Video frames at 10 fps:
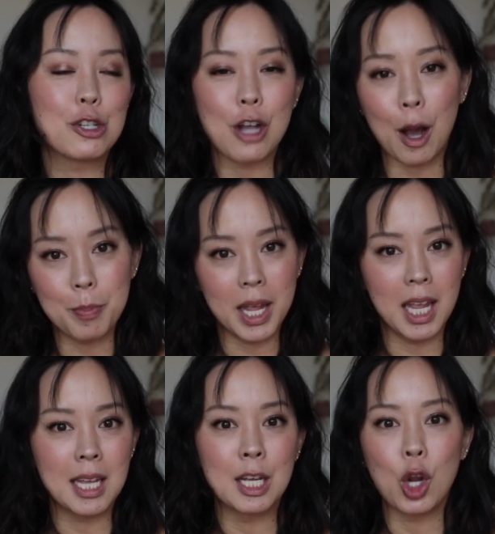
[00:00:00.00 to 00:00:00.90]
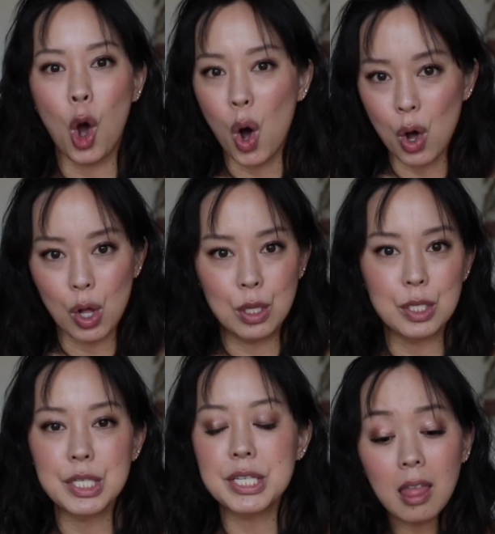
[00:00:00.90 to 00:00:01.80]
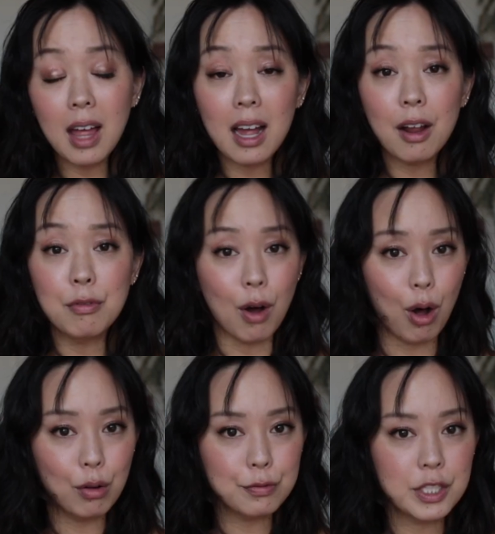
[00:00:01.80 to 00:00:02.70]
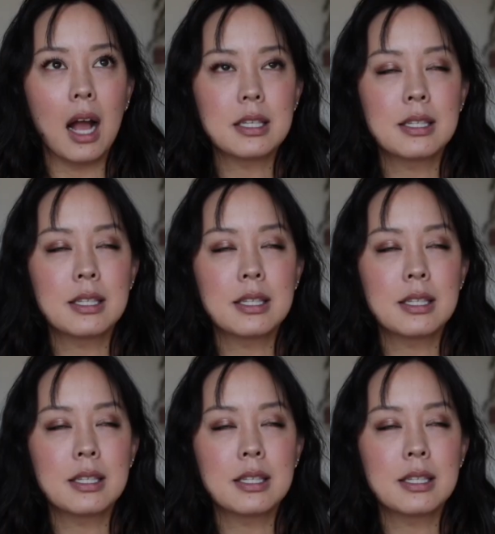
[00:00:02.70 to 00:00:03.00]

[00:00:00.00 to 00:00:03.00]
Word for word: shopping and hauls, and that evolved.